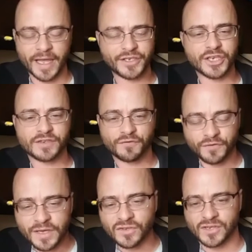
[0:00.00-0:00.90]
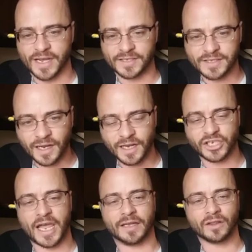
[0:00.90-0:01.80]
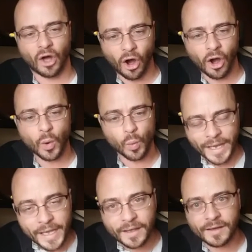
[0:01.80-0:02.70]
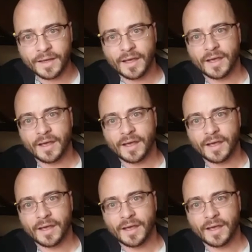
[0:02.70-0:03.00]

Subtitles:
It just feels like such a long week